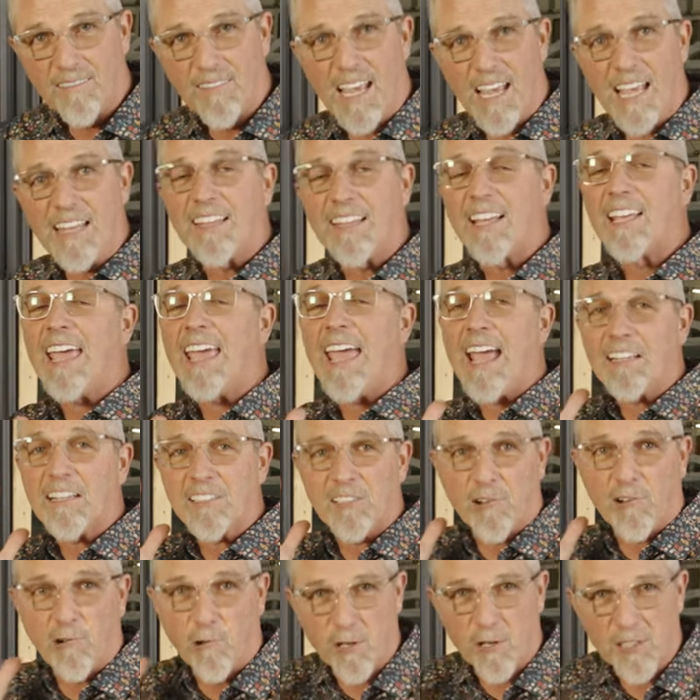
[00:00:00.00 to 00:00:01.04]
And the gas,
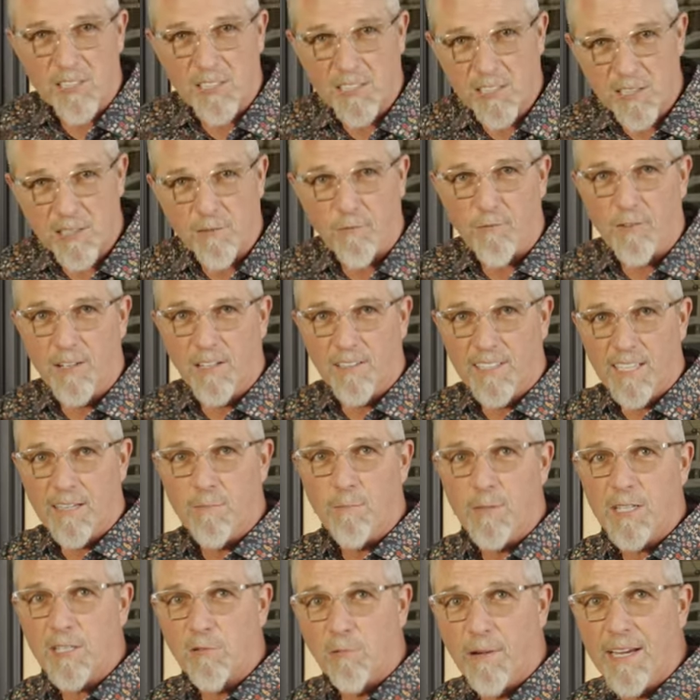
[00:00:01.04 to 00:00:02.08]
of course, is filled in
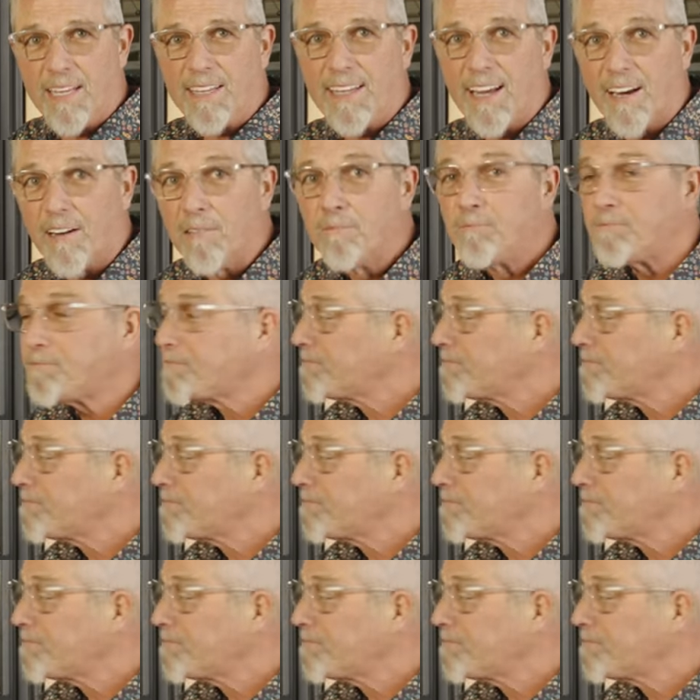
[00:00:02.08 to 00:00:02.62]
between there.